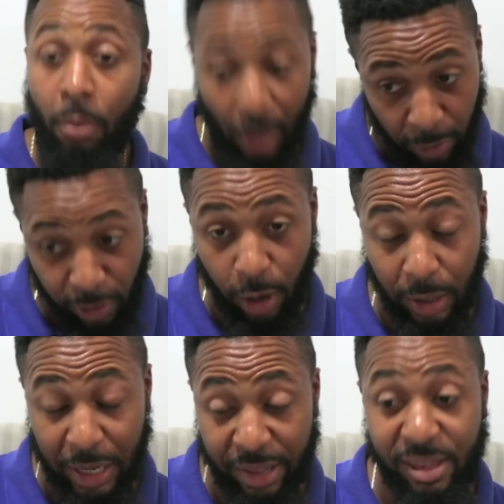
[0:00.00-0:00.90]
so
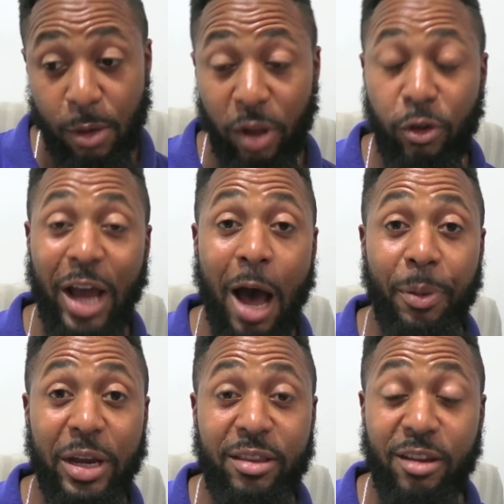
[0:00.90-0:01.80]
let's see what's gonna happen in
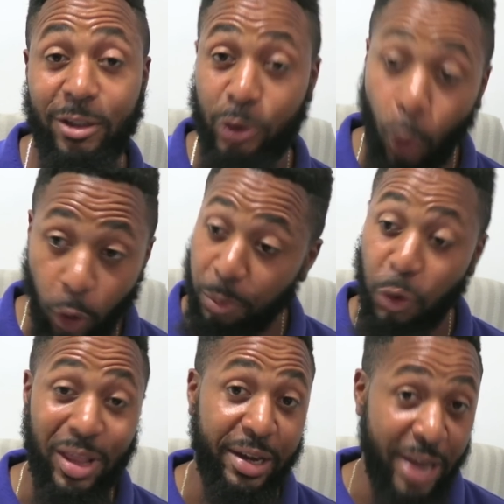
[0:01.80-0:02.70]
tier 2. I know say
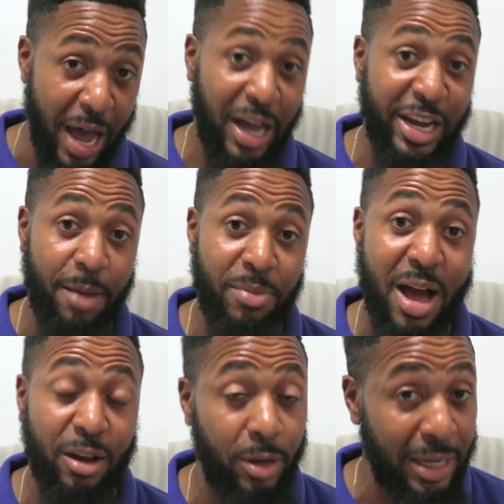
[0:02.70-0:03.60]
dog and I'm dog
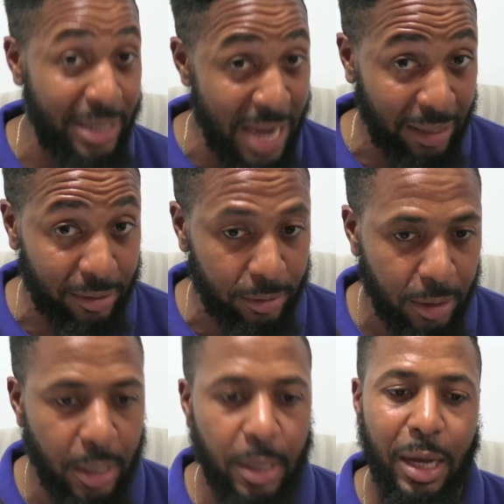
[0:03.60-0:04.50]
down at that.
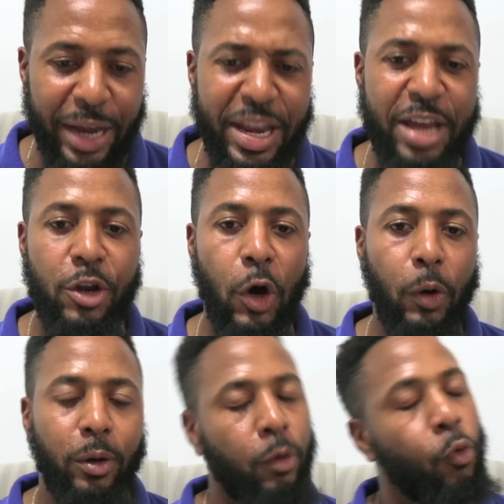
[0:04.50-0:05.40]
And then now,
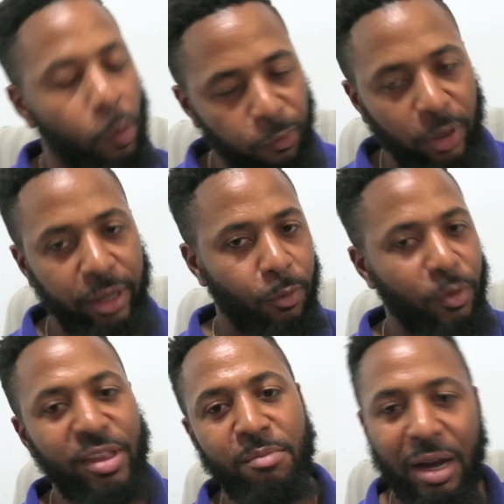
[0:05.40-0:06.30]
hopefully, we'll see him
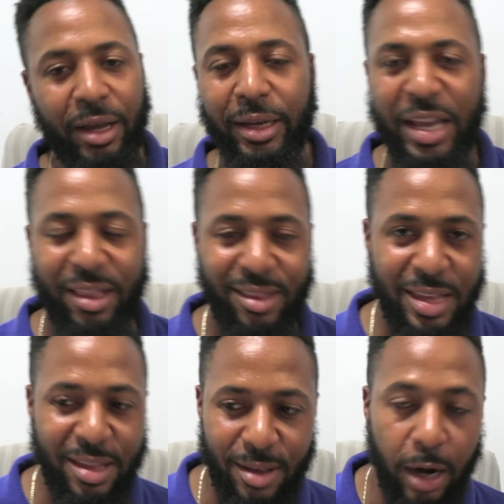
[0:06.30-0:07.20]
back next season,
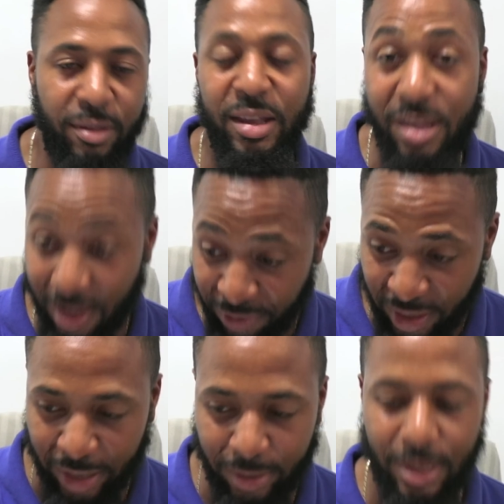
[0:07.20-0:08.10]
our season.
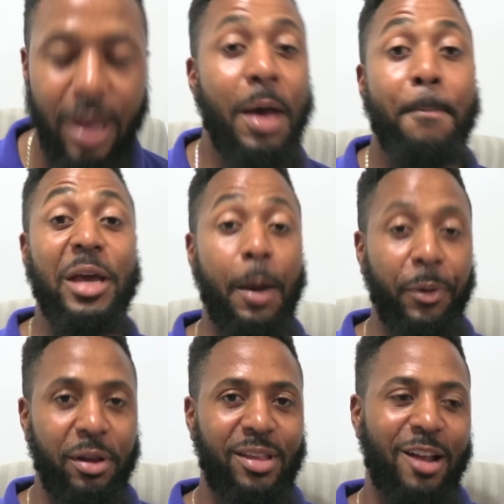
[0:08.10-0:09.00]
Big up on
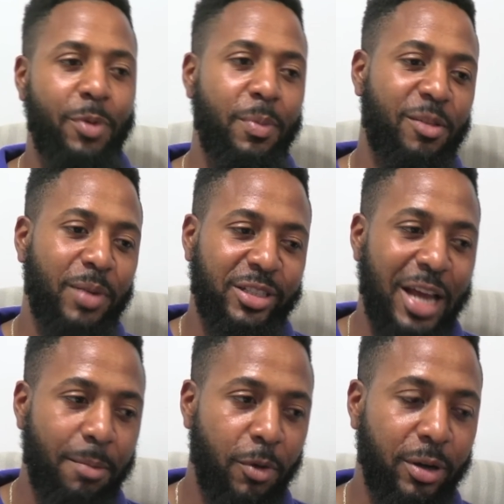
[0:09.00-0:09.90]
yourself, people. Smash the like
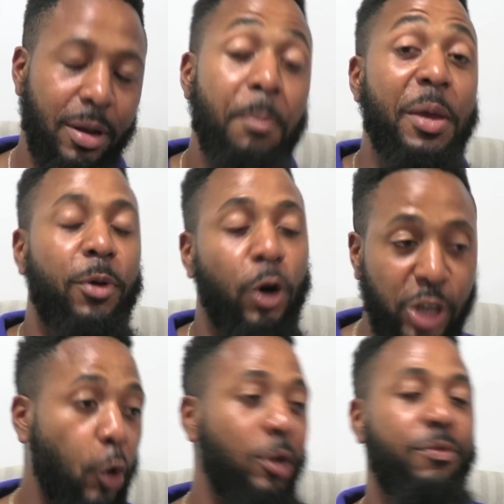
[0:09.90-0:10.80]
button. People, go check out
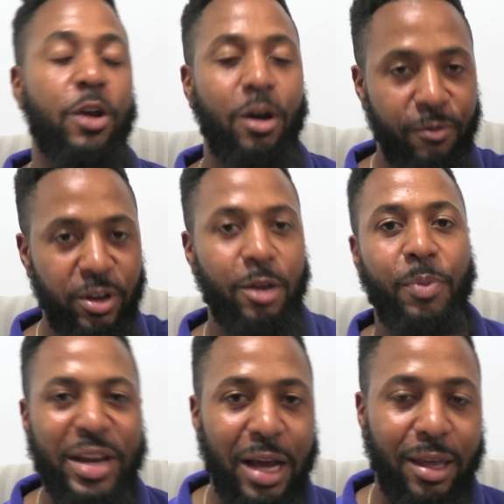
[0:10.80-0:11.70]
the video. Video upon
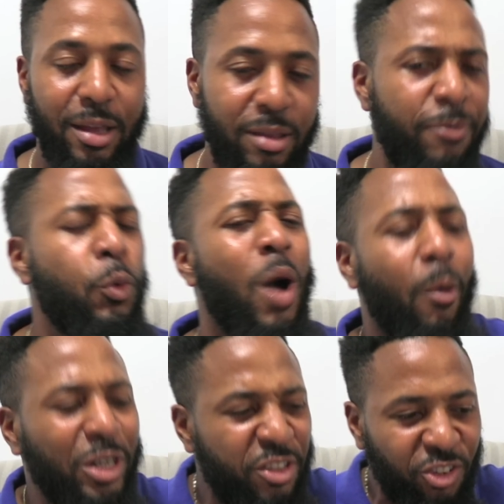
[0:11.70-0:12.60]
Knockins. If you want to watch it
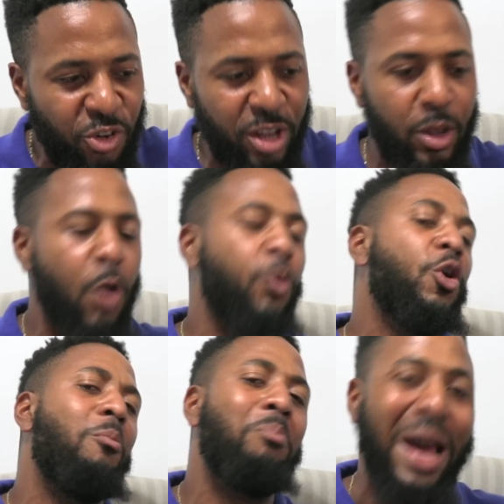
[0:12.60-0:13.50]
straight without
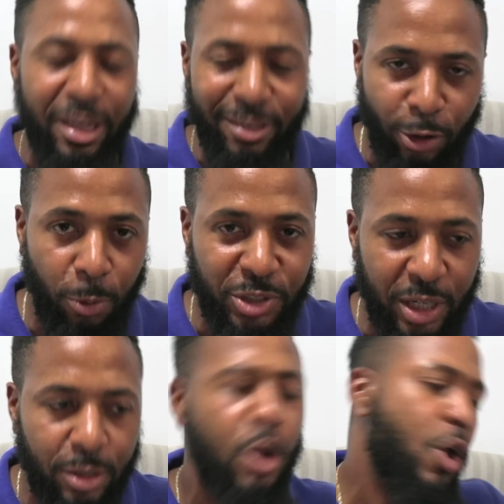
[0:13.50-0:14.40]
my interruption,
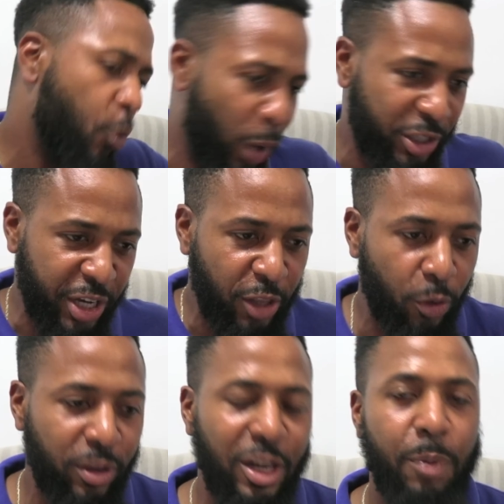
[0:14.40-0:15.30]
go and check it out.
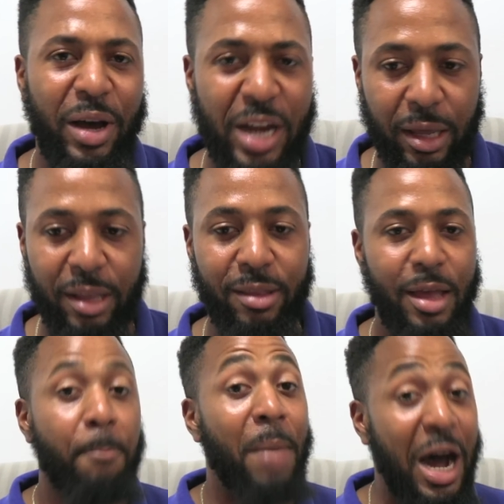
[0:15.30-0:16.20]
It's upon Knockins.
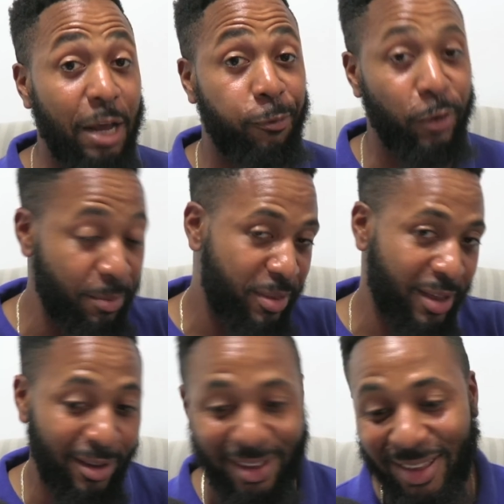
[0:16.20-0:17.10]
Ball of foot, him say.
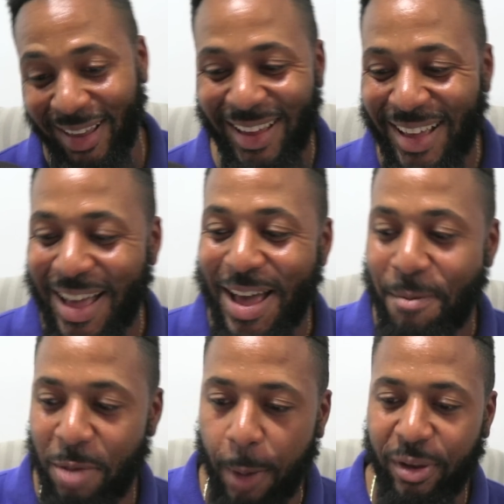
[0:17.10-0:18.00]
Big up
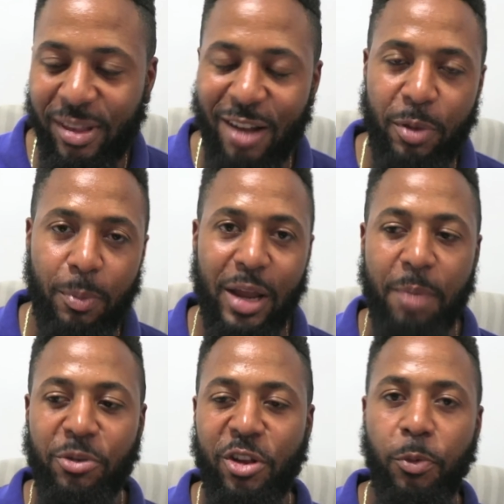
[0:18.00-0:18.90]
on yourself, people. MJ
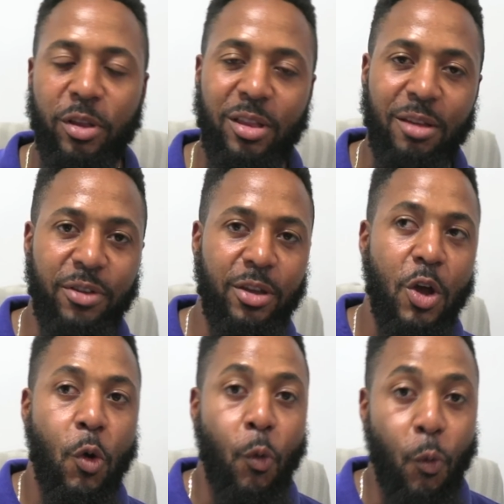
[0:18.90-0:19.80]
Sports TV.
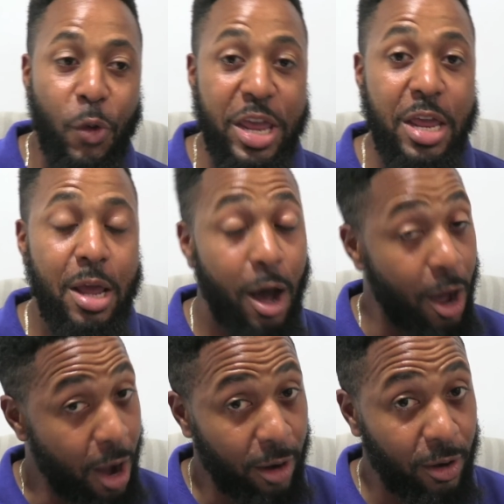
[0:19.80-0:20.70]
We
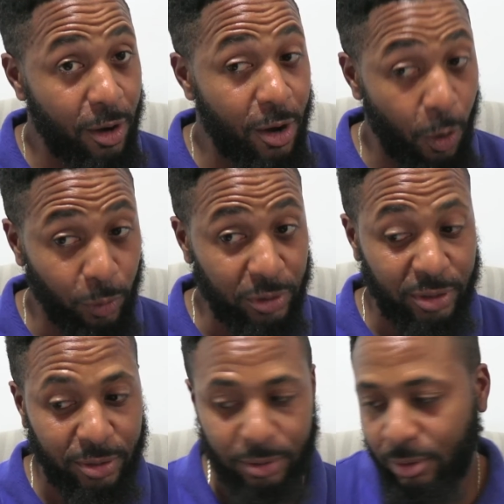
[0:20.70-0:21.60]
are out.
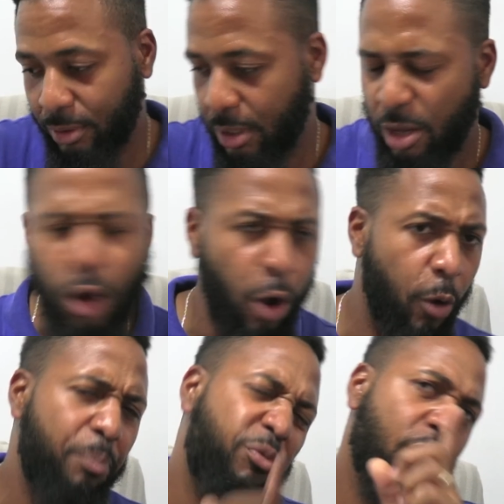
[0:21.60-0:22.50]
No,
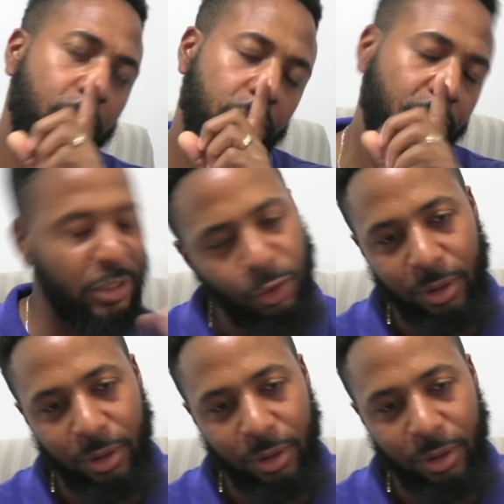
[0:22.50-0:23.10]
so, you know,